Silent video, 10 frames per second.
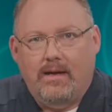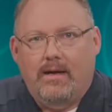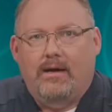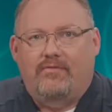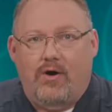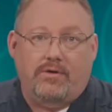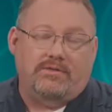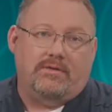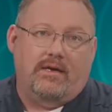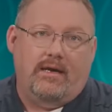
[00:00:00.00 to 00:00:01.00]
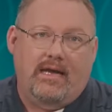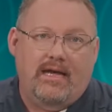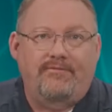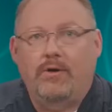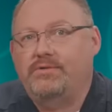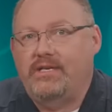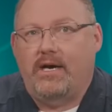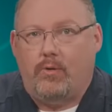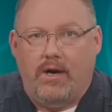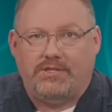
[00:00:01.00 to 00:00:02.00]
Folks, if you see a
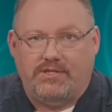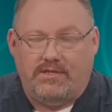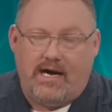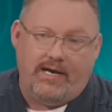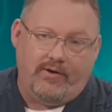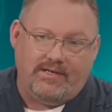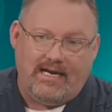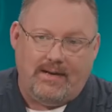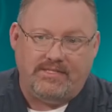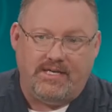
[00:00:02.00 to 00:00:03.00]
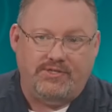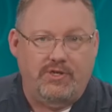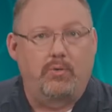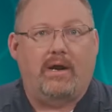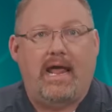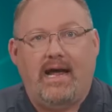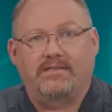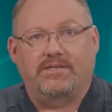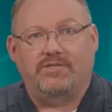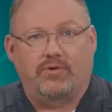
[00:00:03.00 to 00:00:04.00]
question on your exam that says you want to
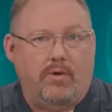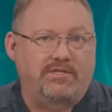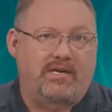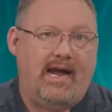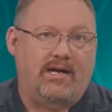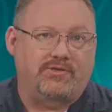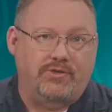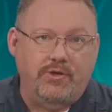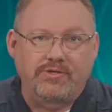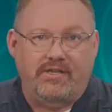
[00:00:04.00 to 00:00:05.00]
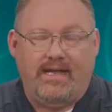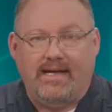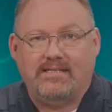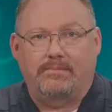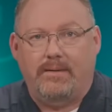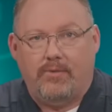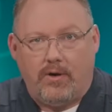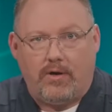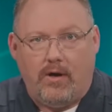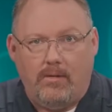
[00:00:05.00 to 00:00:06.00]
access storage in Azure using the SMB
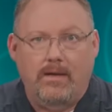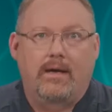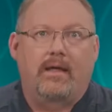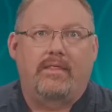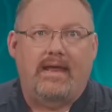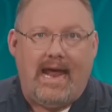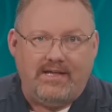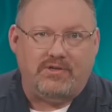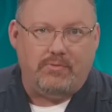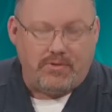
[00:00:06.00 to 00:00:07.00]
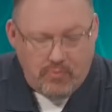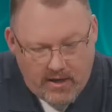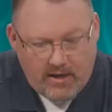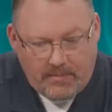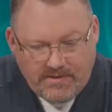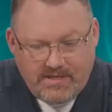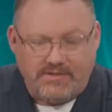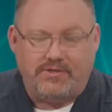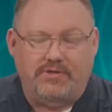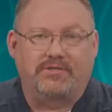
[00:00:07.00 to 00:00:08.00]
protocol, the answer with 100%
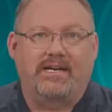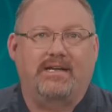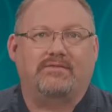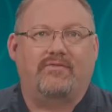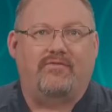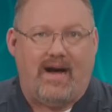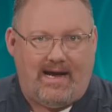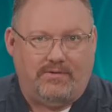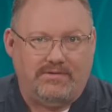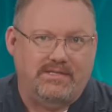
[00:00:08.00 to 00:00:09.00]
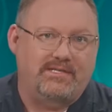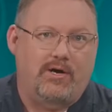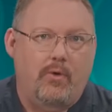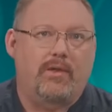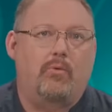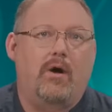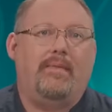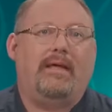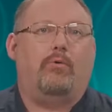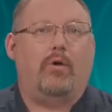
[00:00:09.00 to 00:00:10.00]
certainty is files. It's the only one
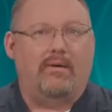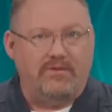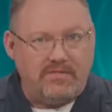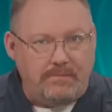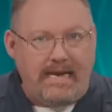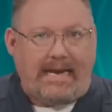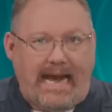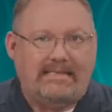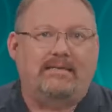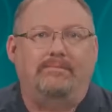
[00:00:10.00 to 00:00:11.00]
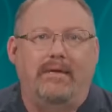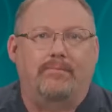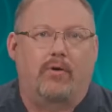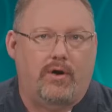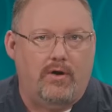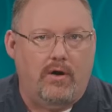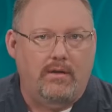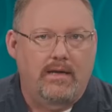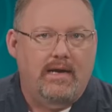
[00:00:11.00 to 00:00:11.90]
that will ever speak SMB protocol.